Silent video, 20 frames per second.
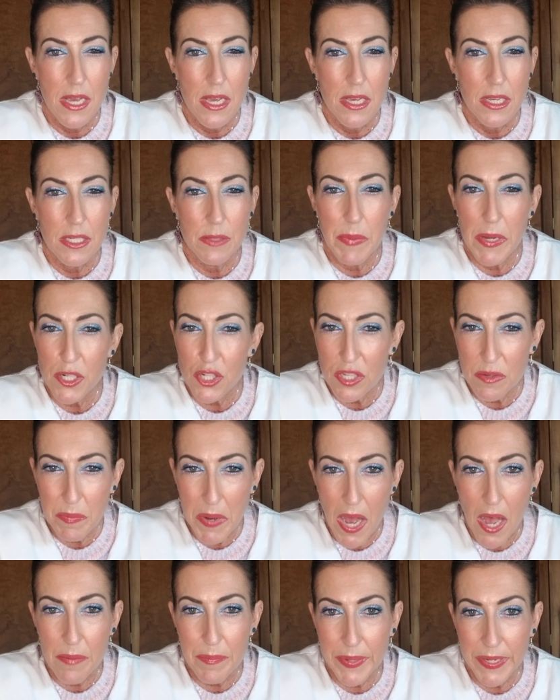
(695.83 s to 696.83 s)
Especially
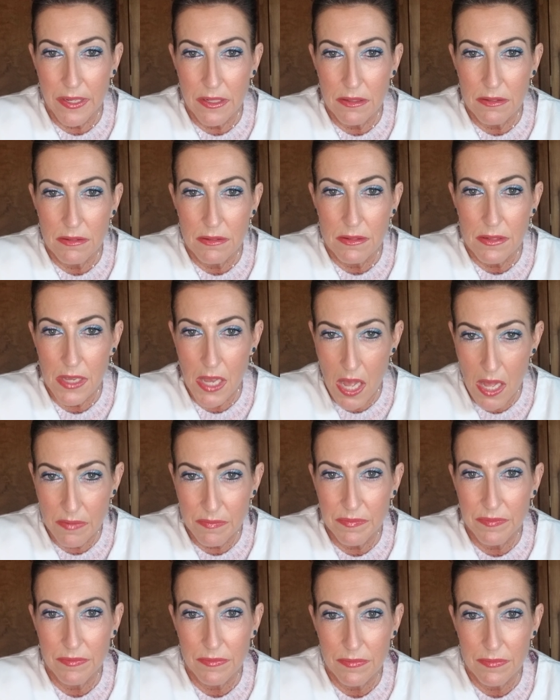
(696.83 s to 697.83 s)
popping
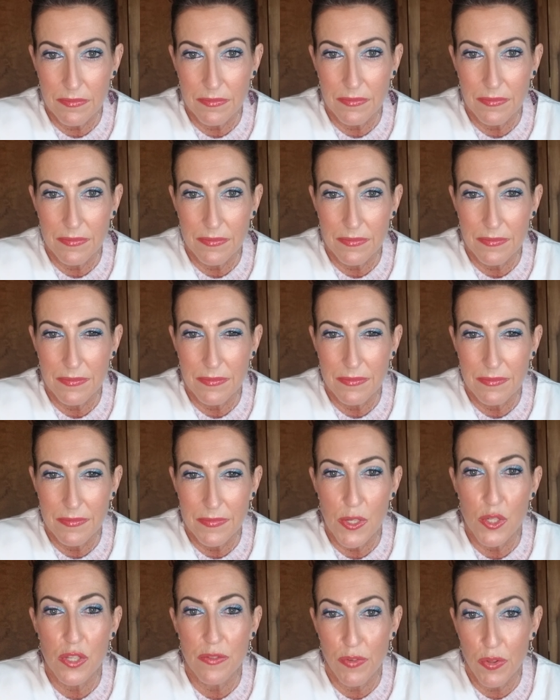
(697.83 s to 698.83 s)
gum,
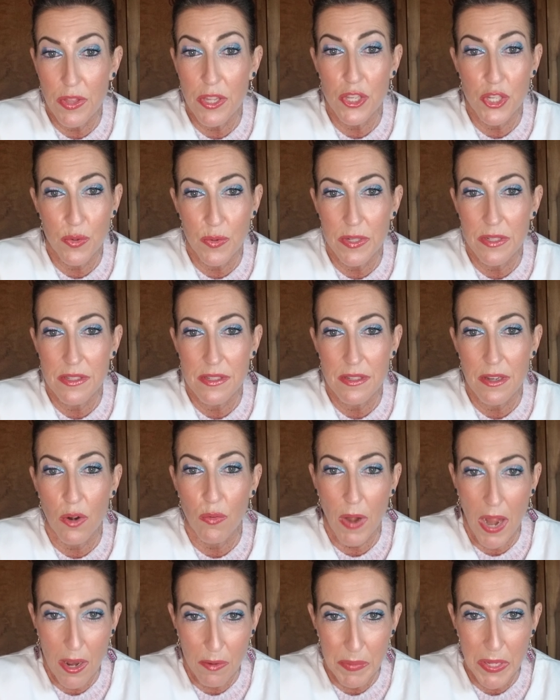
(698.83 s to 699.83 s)
those of you that do it
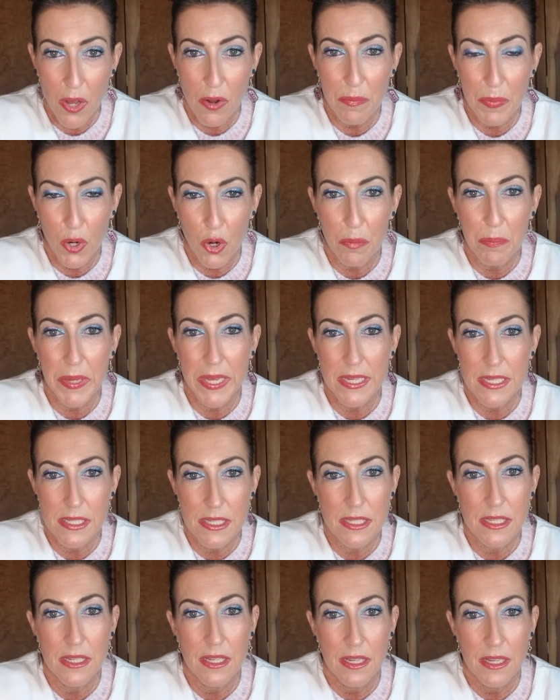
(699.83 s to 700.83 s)
around me on
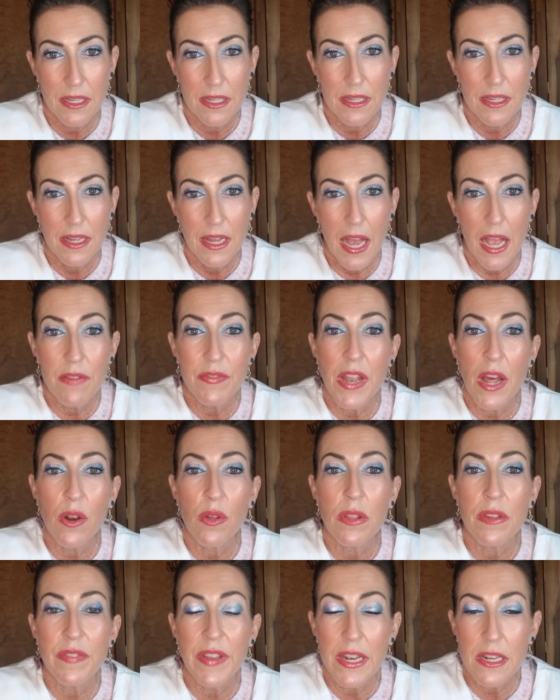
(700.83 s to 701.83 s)
purpose. I've not
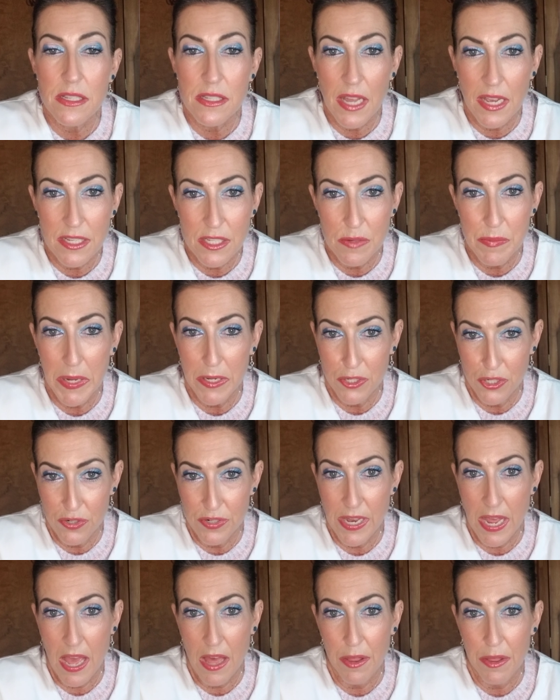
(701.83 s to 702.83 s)
only fantasized about your
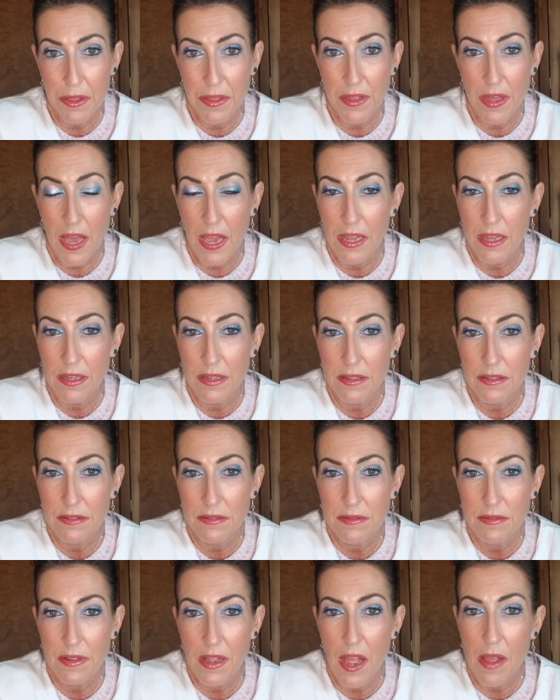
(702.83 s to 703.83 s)
death, I
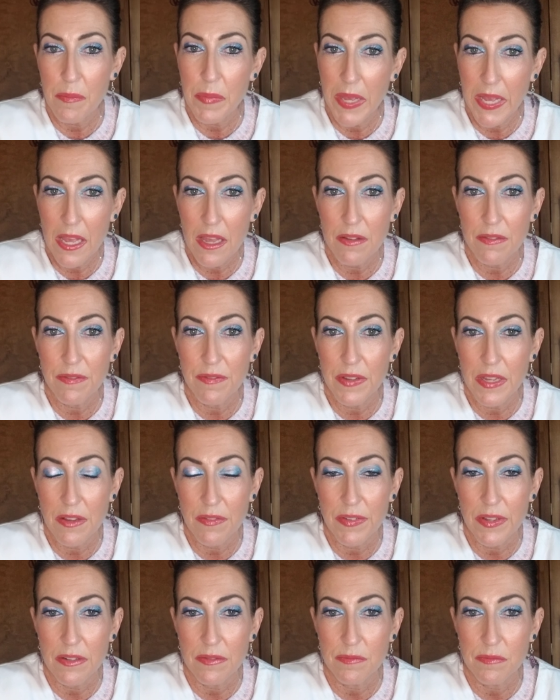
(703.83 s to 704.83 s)
may have
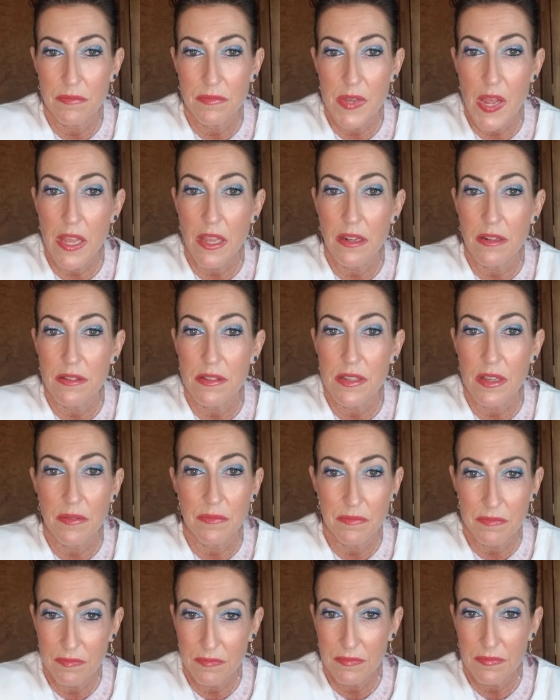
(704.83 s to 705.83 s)
even taken
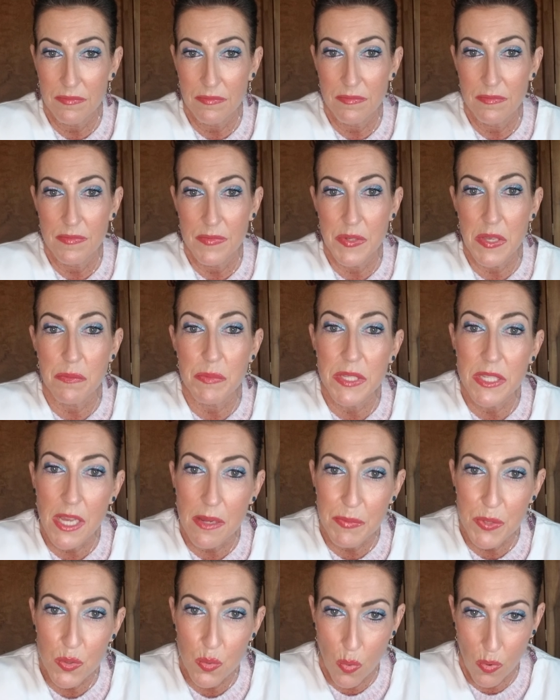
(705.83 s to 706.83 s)
some
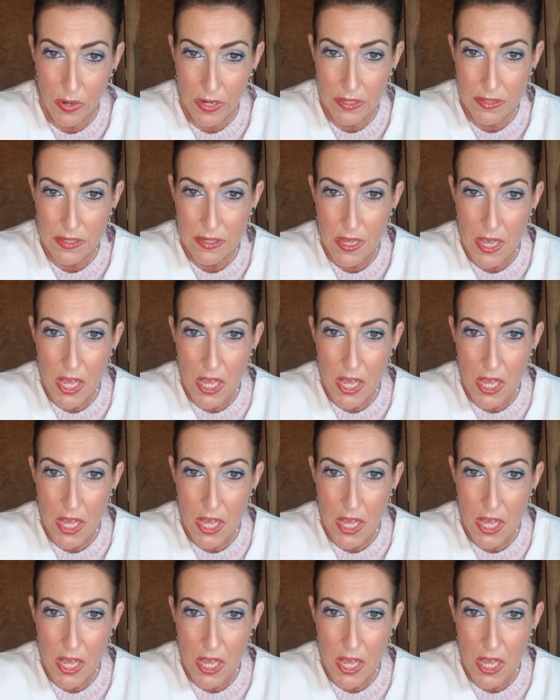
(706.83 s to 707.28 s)
steps toward it.